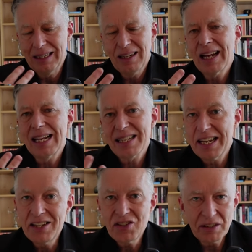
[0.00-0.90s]
like as a
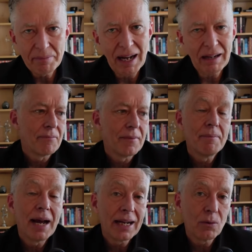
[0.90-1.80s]
history buff,
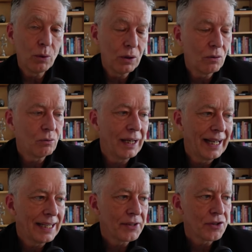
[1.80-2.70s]
may well
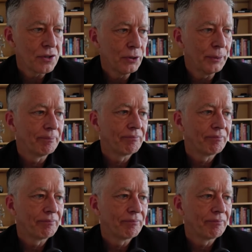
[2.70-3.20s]
relate to.